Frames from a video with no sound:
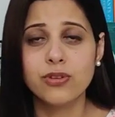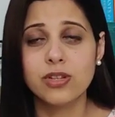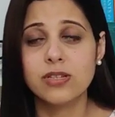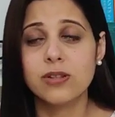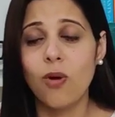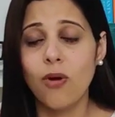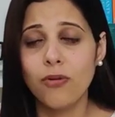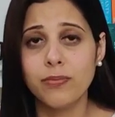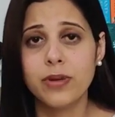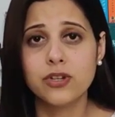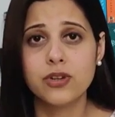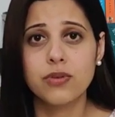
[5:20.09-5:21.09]
So there's a lot of
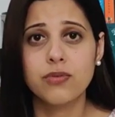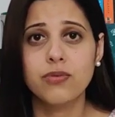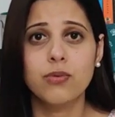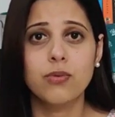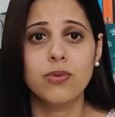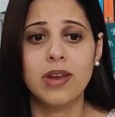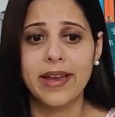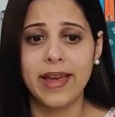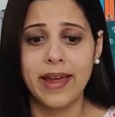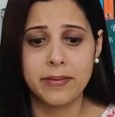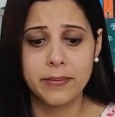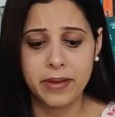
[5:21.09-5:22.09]
mention of food,
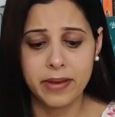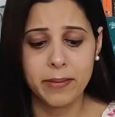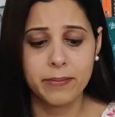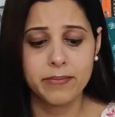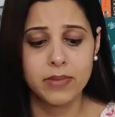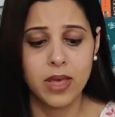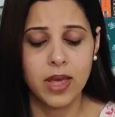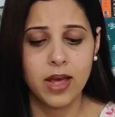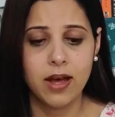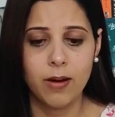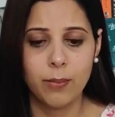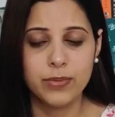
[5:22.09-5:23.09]
like edamame,
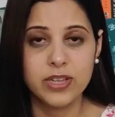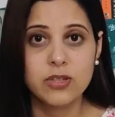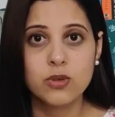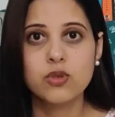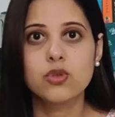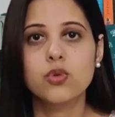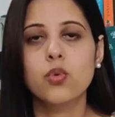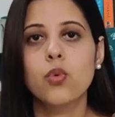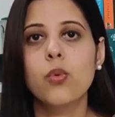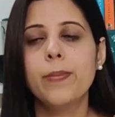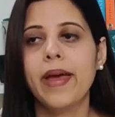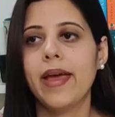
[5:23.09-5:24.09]
miso
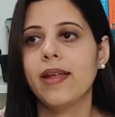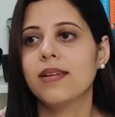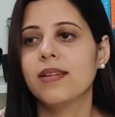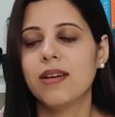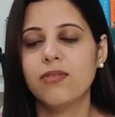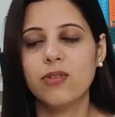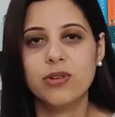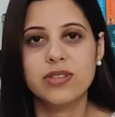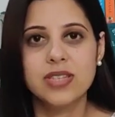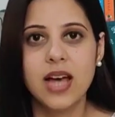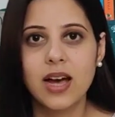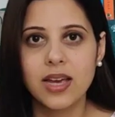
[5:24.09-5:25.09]
soup, and of
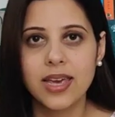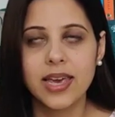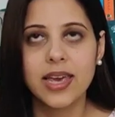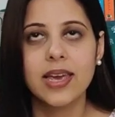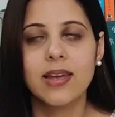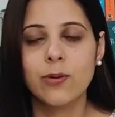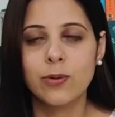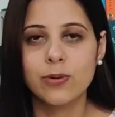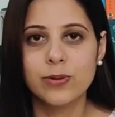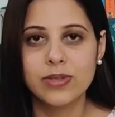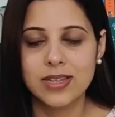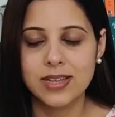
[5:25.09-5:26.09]
course sake and all
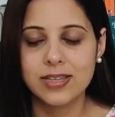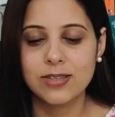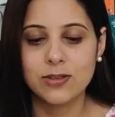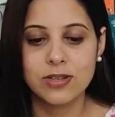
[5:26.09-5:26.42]
those things.